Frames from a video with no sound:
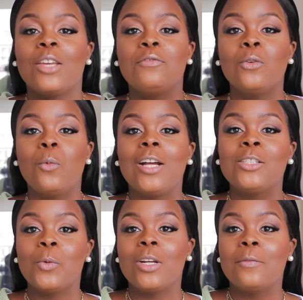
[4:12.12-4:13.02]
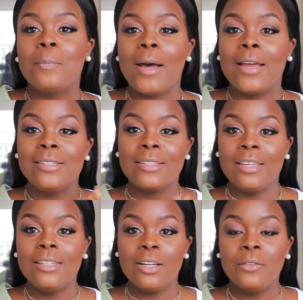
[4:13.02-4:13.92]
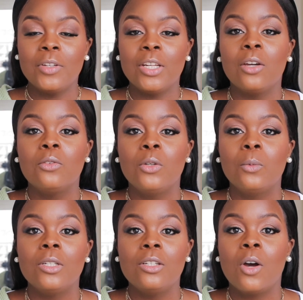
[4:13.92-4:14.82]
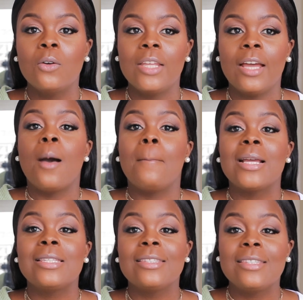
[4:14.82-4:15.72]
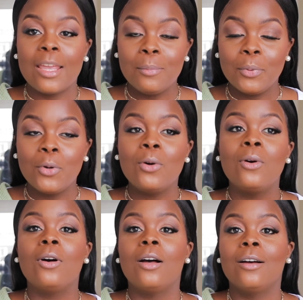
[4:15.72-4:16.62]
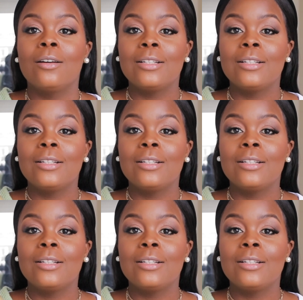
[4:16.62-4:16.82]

if you watch one of my skincare videos, you would know that my staple